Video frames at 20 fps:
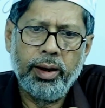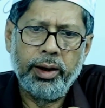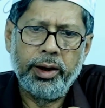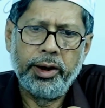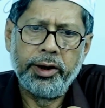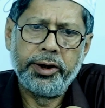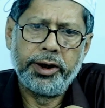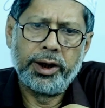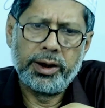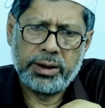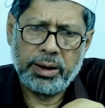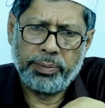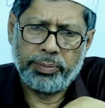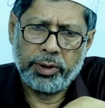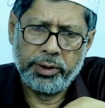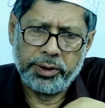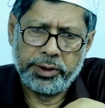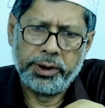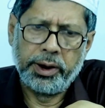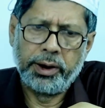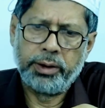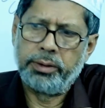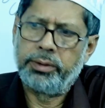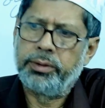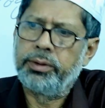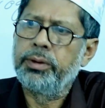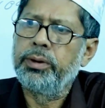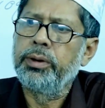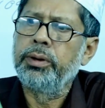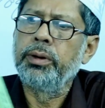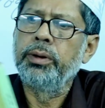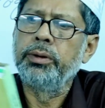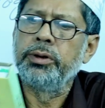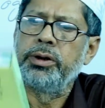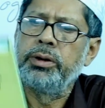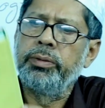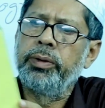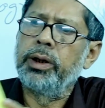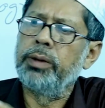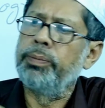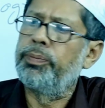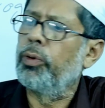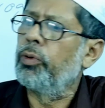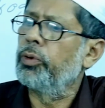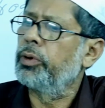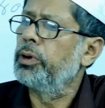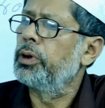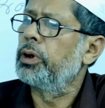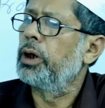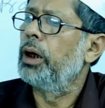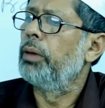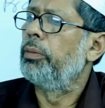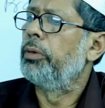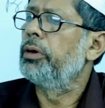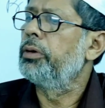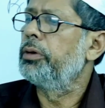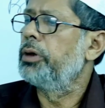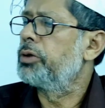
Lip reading: Indian subcontinent. This is very important grammar.